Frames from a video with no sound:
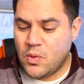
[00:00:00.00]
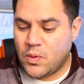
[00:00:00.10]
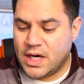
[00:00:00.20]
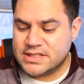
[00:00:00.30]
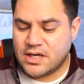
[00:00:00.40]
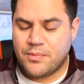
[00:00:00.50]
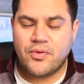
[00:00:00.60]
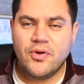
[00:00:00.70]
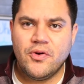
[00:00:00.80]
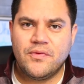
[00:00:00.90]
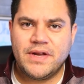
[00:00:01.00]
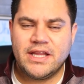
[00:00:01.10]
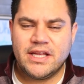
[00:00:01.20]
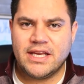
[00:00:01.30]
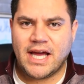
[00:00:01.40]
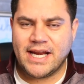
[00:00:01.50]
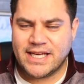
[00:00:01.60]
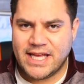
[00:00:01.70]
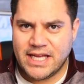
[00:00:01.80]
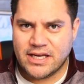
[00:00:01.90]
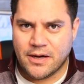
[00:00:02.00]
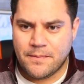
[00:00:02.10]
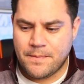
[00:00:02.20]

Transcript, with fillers: was approved in the United Kingdom.